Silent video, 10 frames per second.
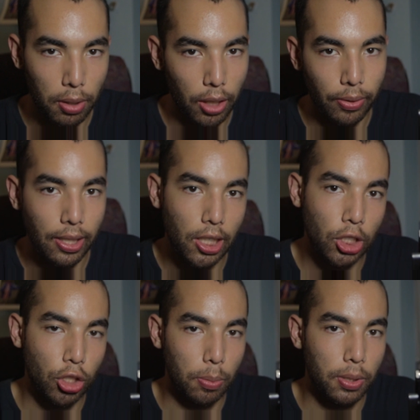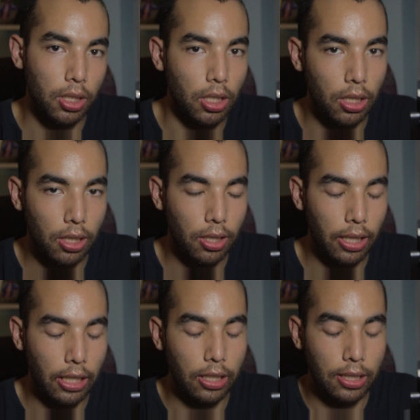below in the description,
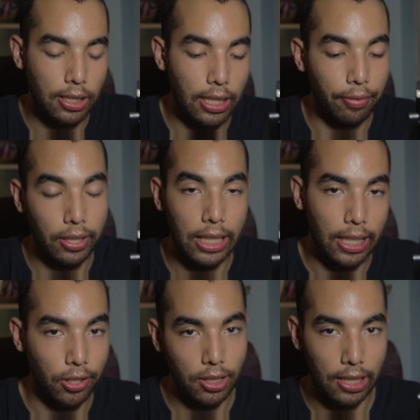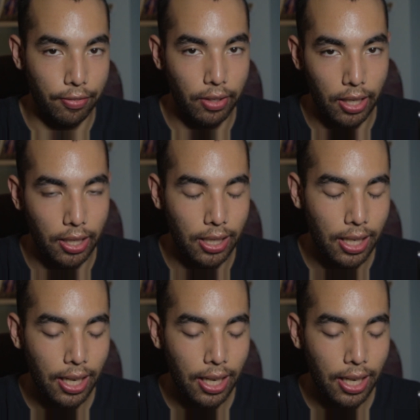and you can see everything else that I've done.